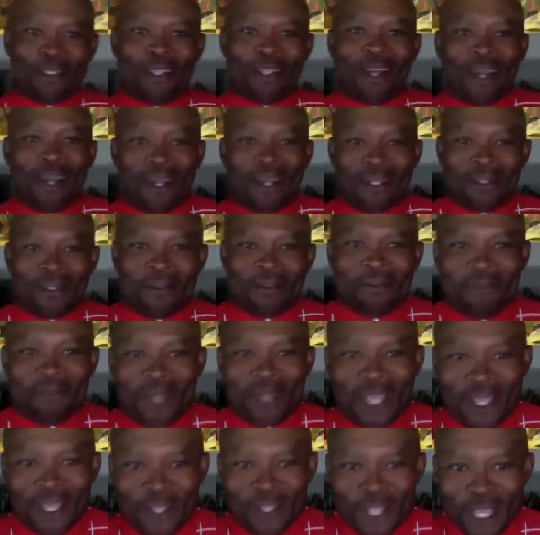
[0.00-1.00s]
uh,
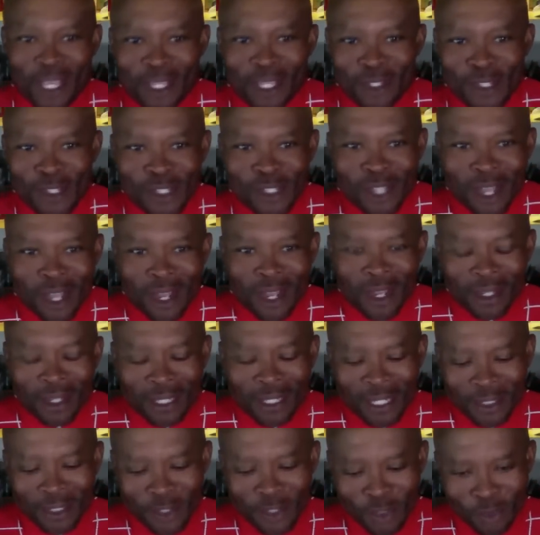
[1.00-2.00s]
it, it's uh,
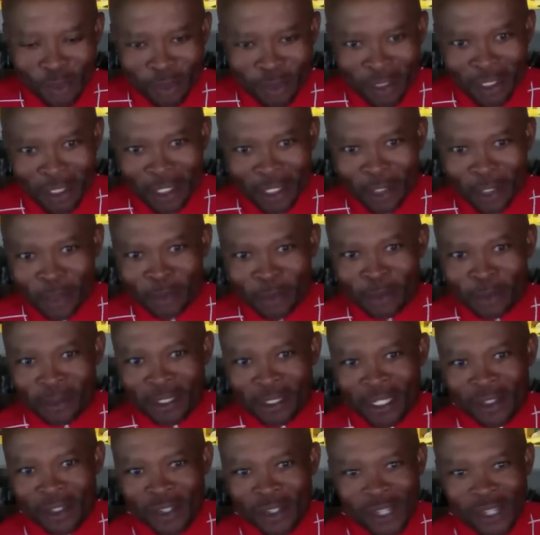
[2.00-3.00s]
it's really cool.
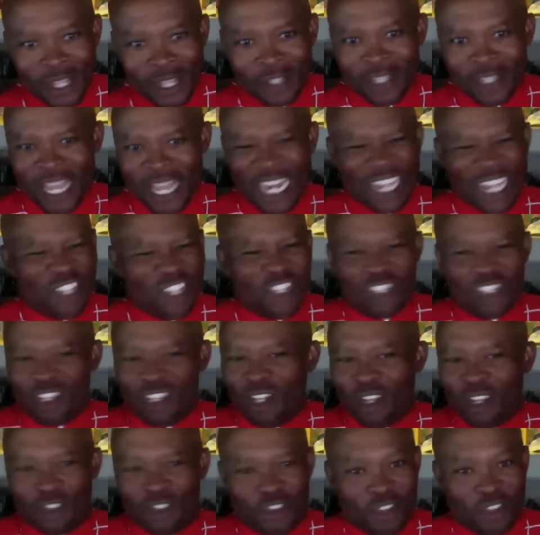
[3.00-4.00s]
It's it, and it just
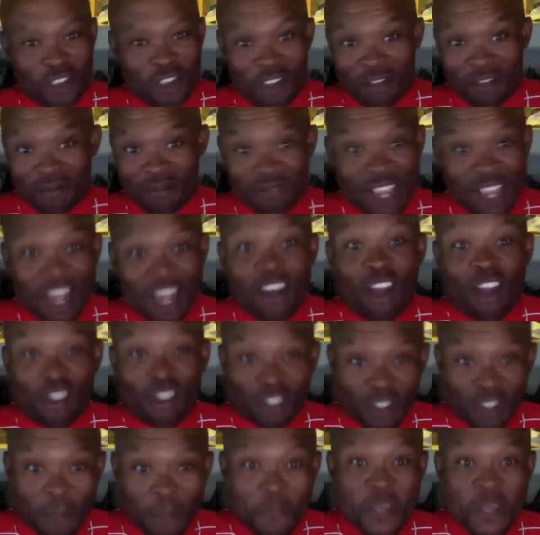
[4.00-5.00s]
looks good. It
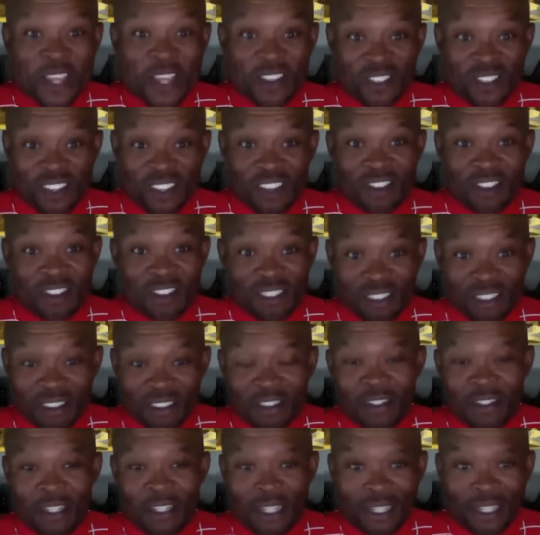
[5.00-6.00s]
looks the business.
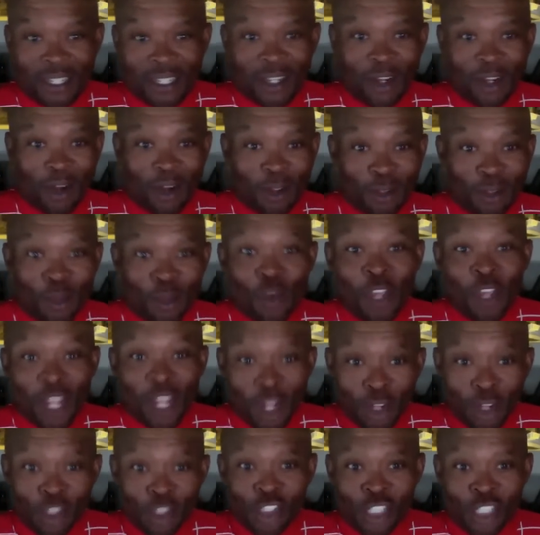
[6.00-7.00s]
You know, you in
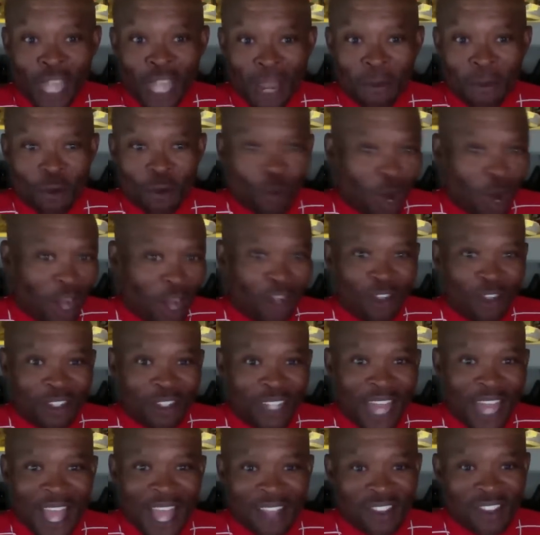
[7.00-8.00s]
good shape. You wear those
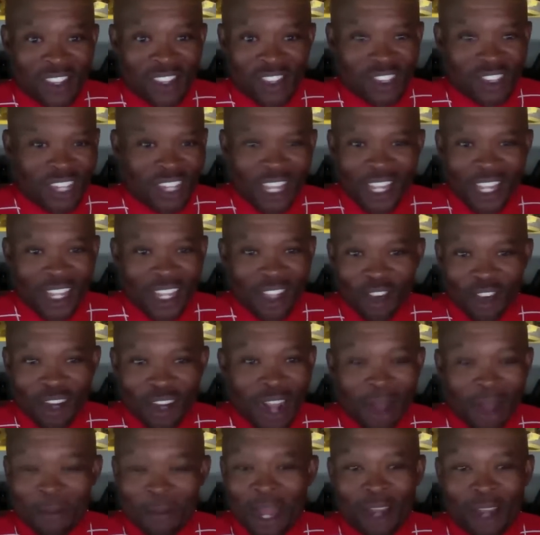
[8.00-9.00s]
glasses. You
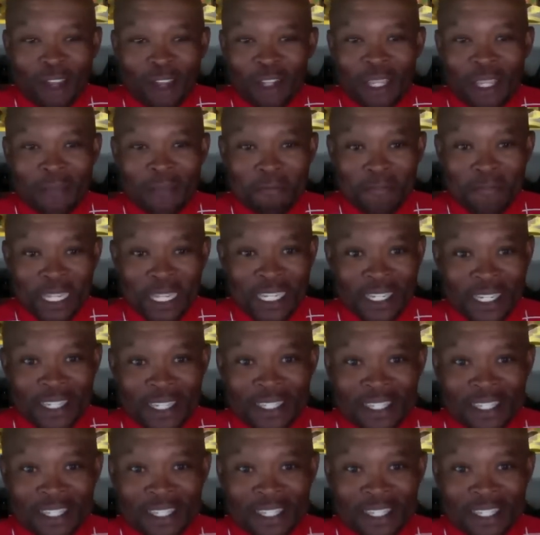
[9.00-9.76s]
come out looking mean.